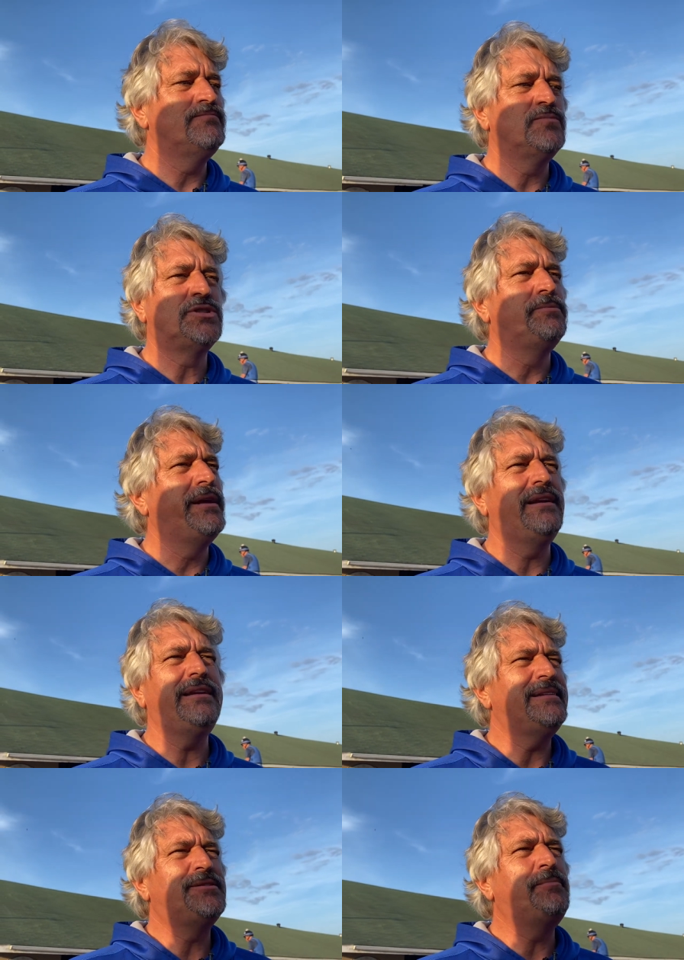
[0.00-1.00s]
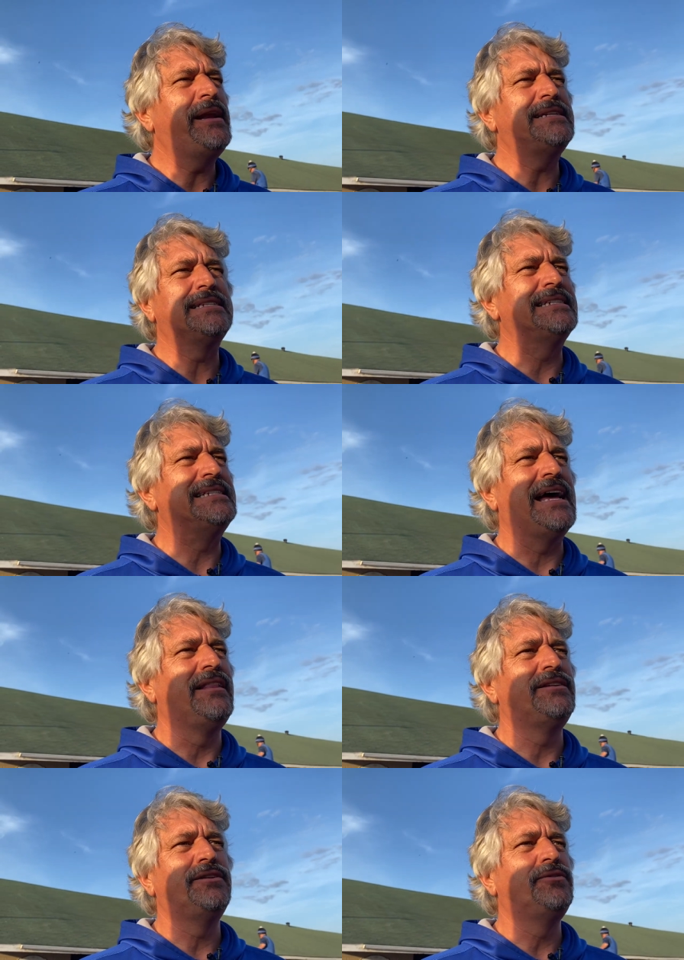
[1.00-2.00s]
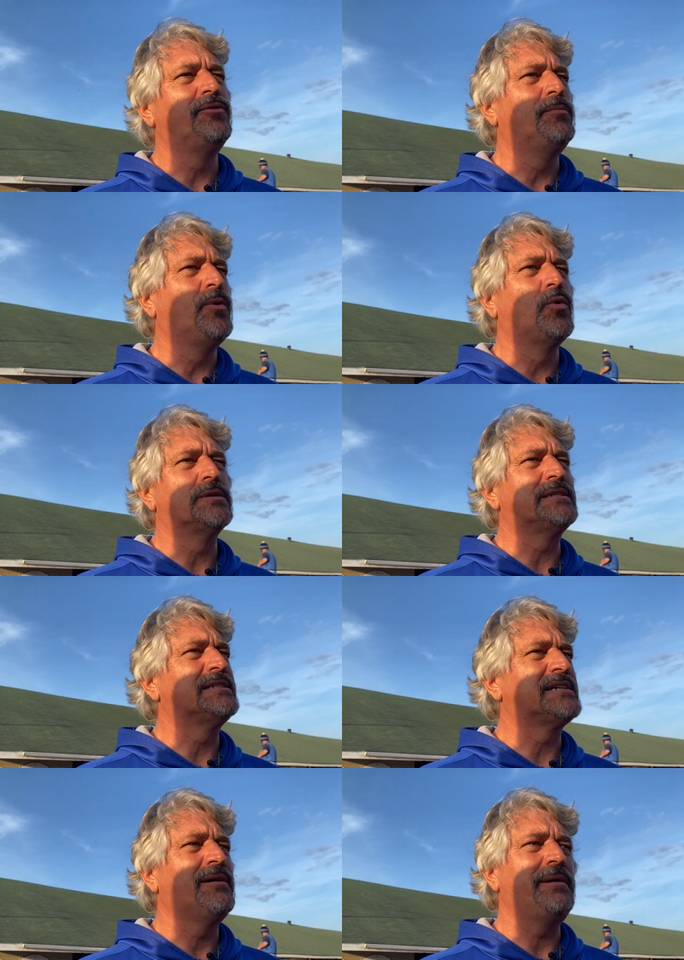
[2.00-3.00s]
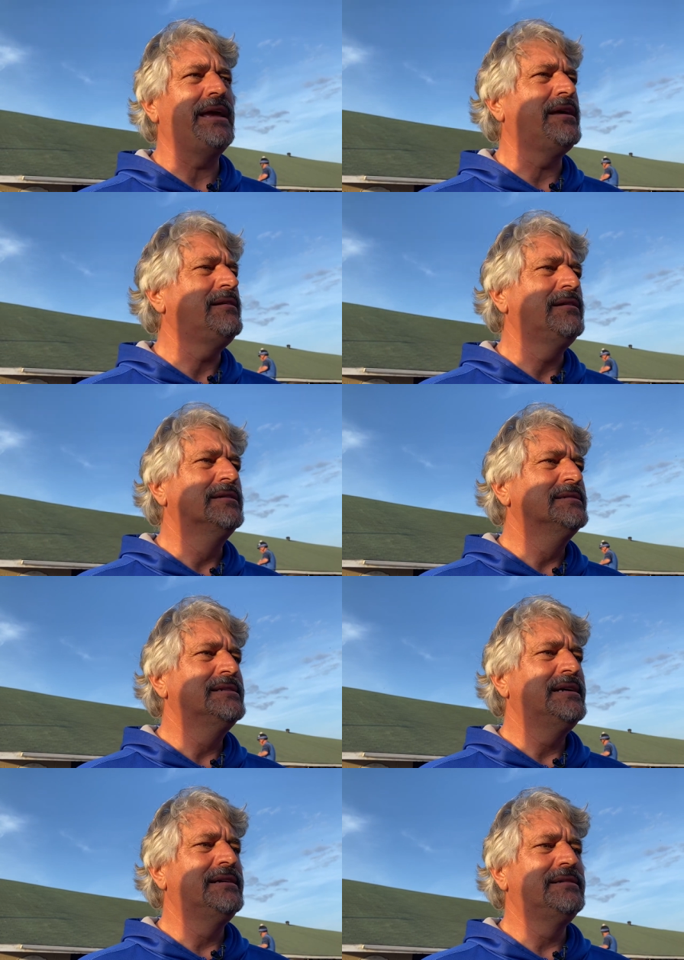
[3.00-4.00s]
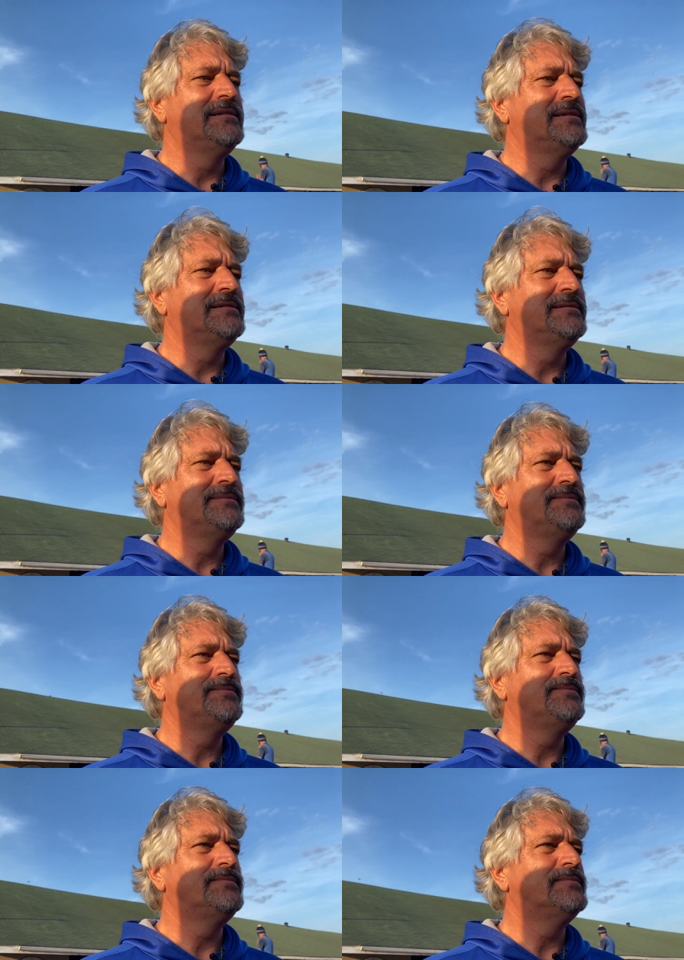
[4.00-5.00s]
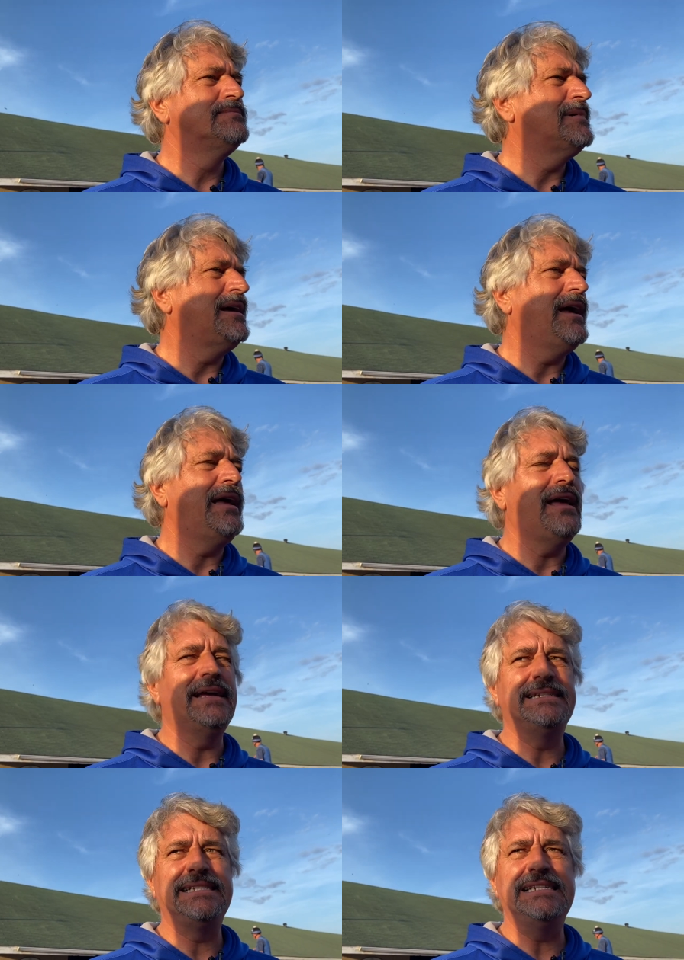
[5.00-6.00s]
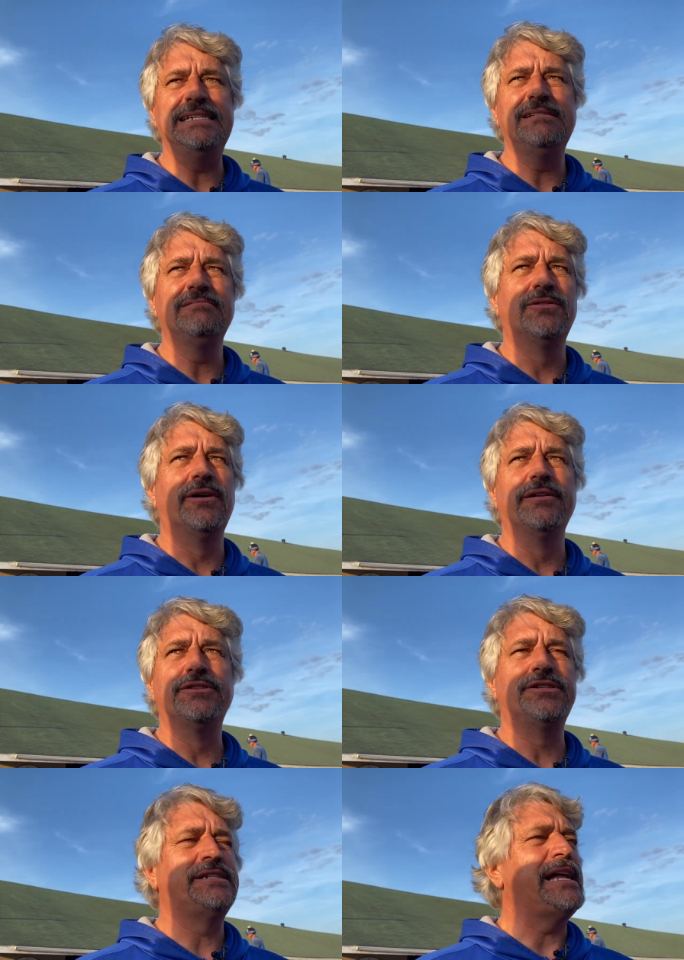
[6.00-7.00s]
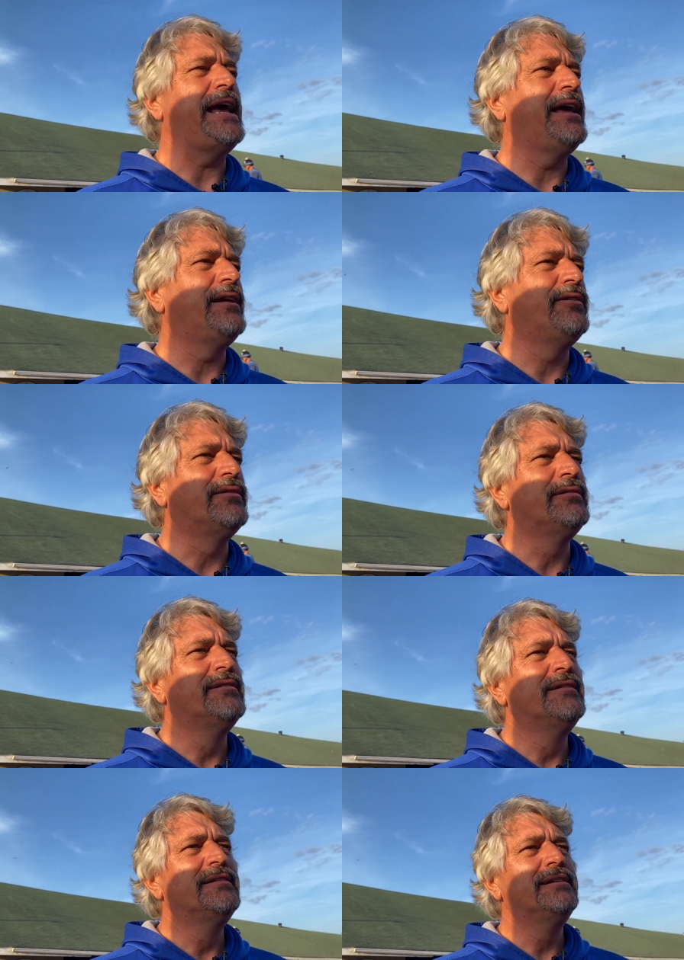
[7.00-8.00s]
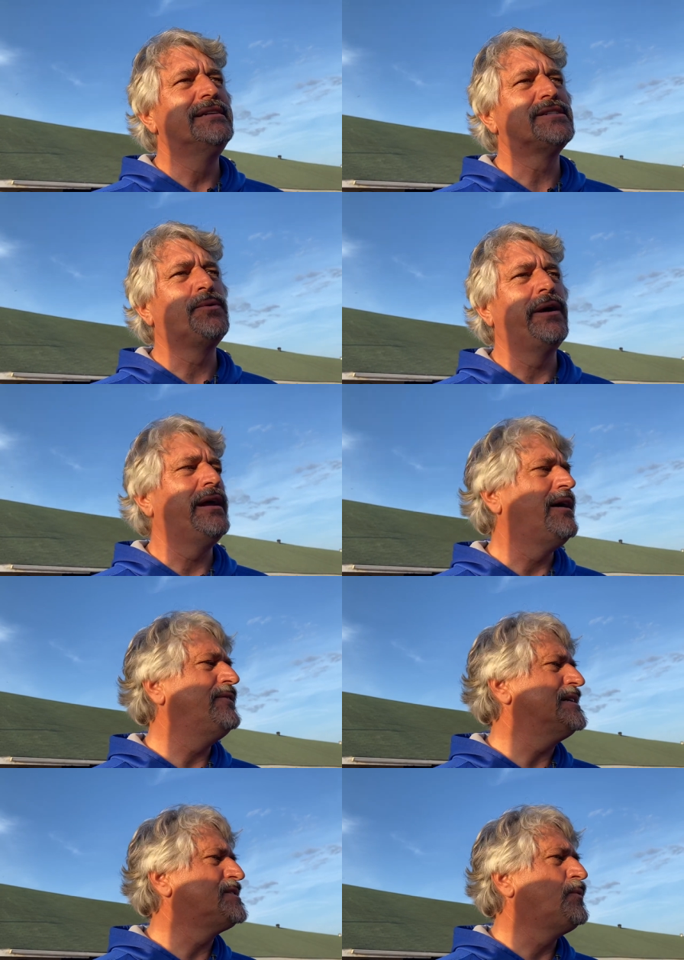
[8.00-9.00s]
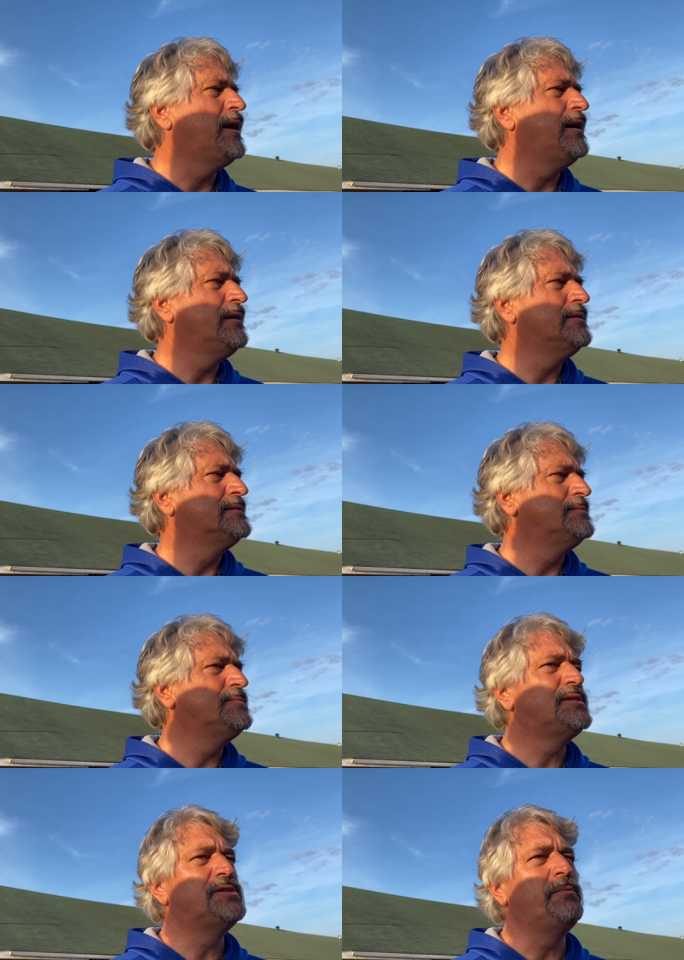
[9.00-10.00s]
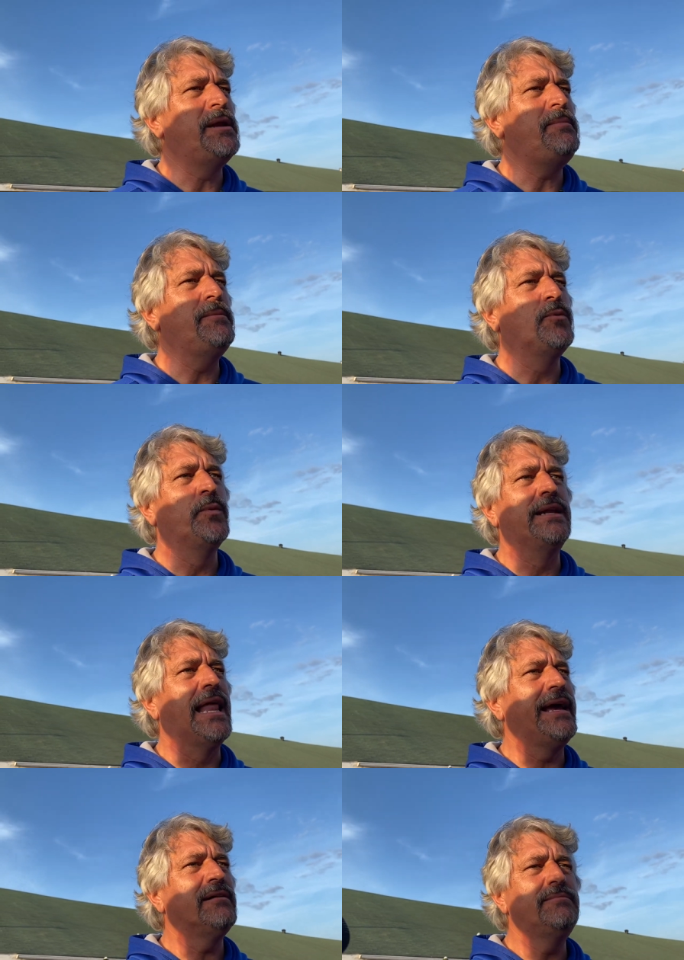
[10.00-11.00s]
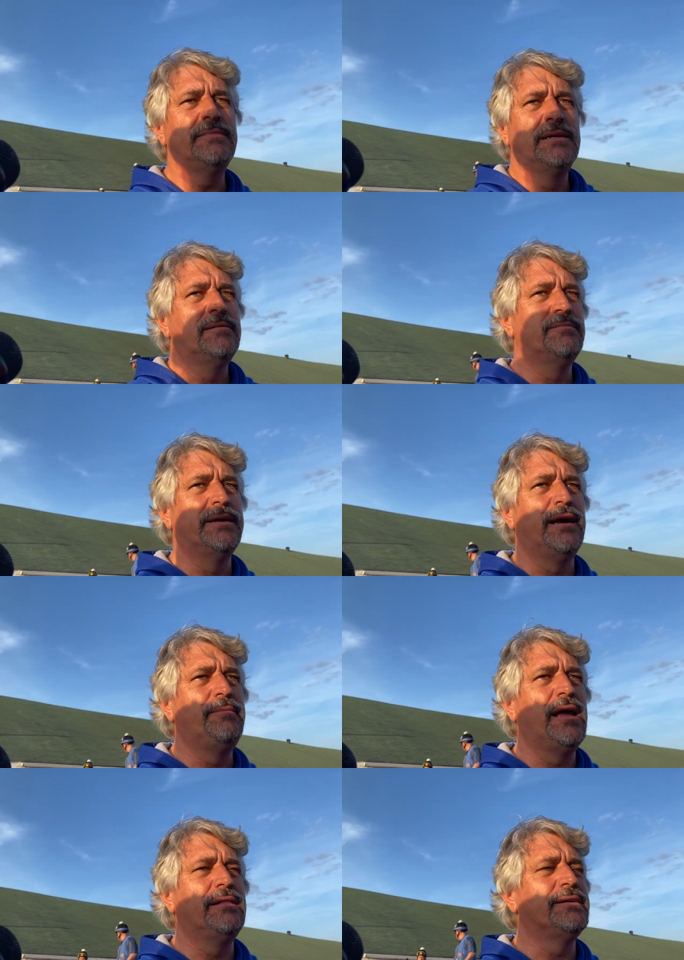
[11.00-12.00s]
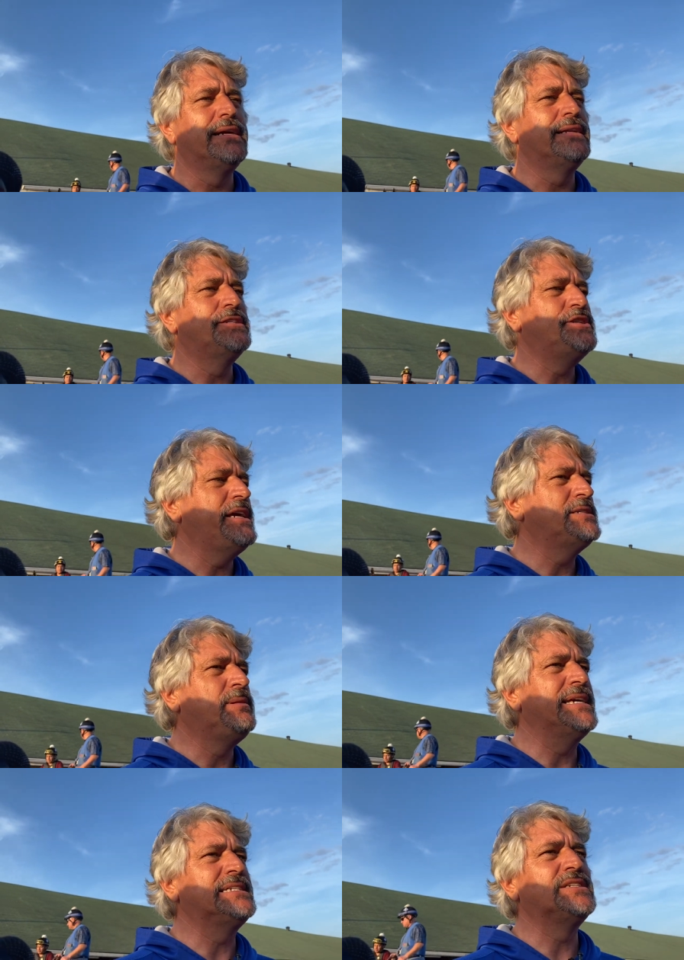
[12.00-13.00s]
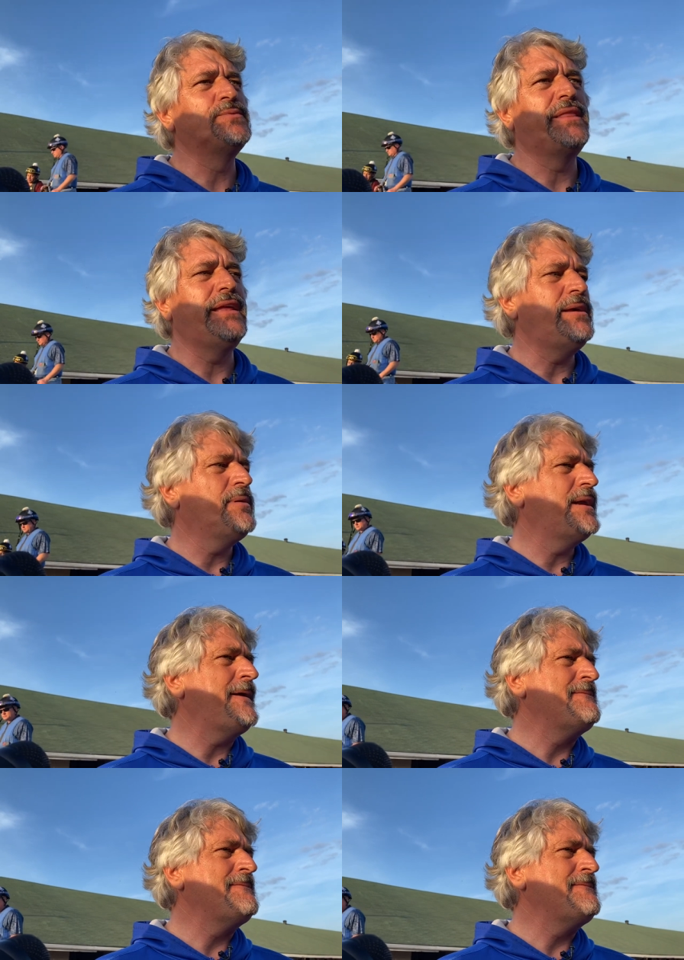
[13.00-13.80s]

tremendously talented group of horses coming in, and I see or understand, or it's quite obvious why so many people would like them. But I'm not looking to change places with anybody,